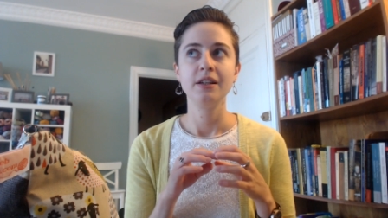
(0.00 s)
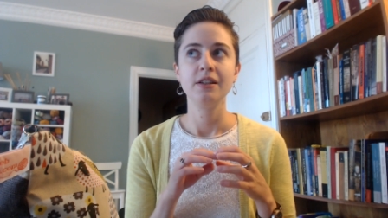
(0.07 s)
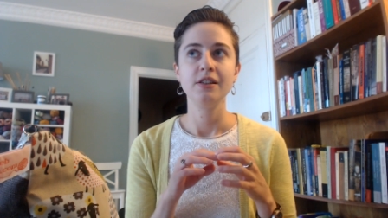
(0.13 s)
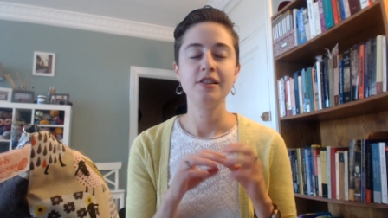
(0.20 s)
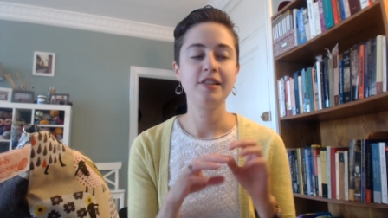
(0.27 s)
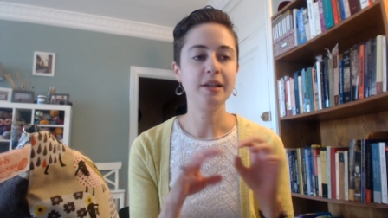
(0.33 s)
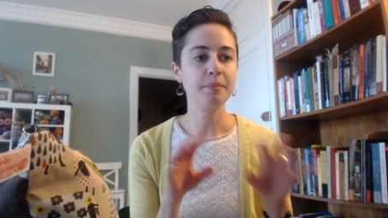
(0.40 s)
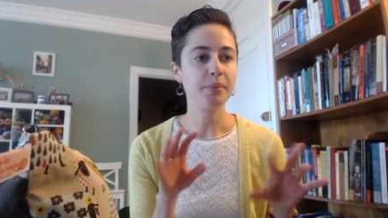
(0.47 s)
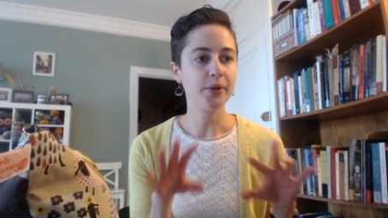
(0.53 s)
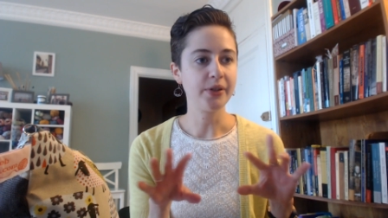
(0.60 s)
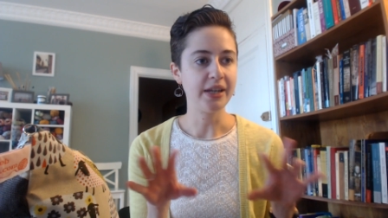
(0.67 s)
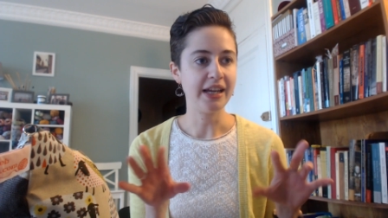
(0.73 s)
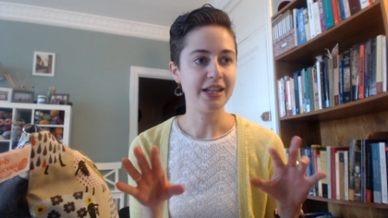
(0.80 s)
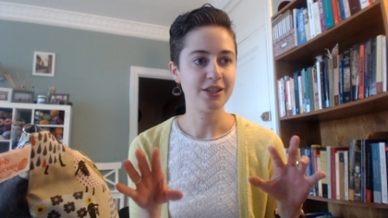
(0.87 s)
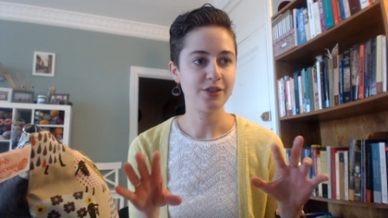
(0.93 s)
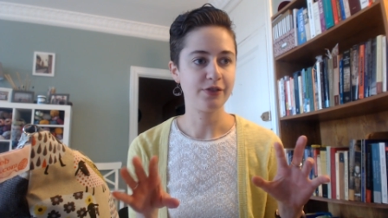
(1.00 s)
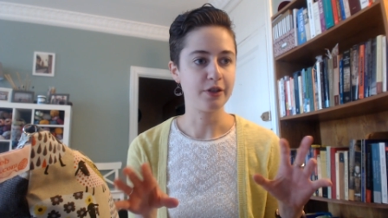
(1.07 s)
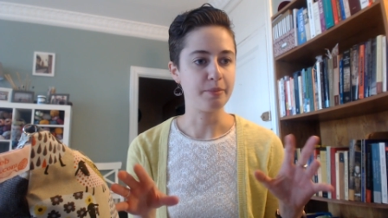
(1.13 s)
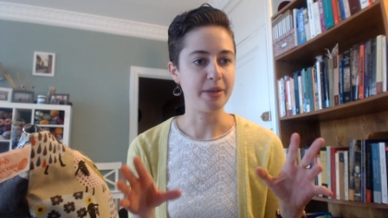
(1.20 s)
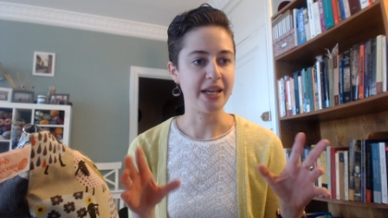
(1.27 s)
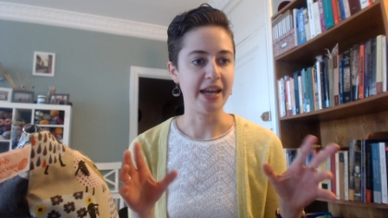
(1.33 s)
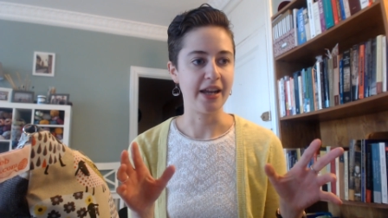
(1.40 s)
simple knits for
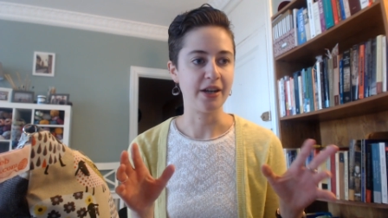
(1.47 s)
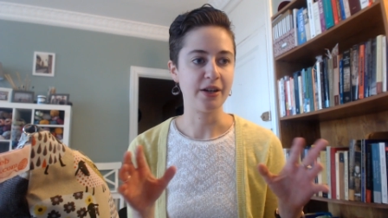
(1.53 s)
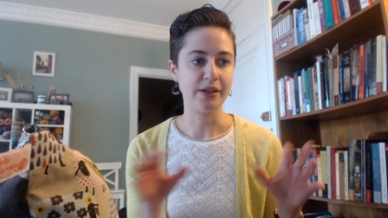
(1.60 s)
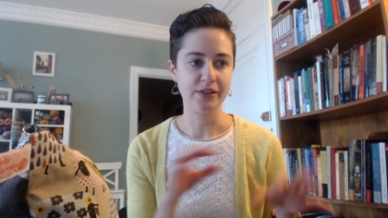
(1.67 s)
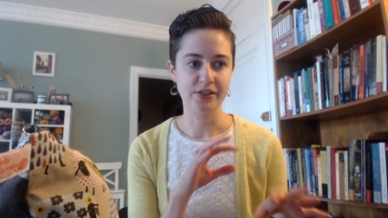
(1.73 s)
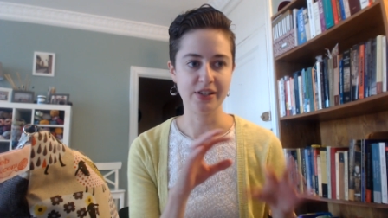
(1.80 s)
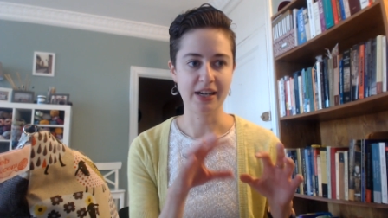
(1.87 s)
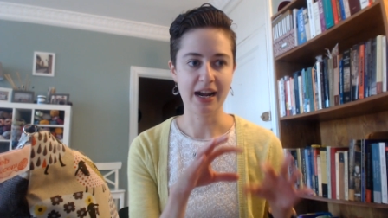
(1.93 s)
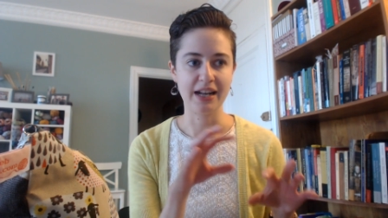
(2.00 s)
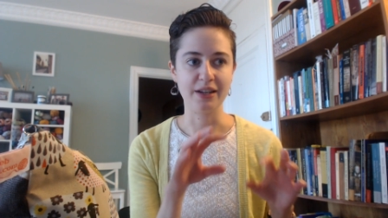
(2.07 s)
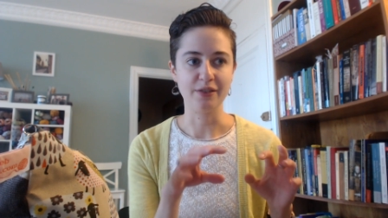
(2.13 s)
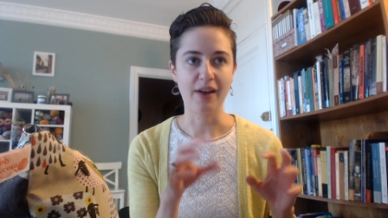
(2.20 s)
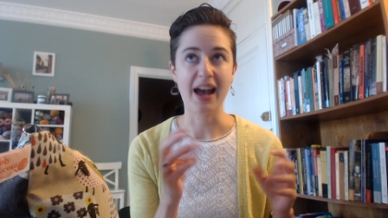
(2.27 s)
beginners to kind of,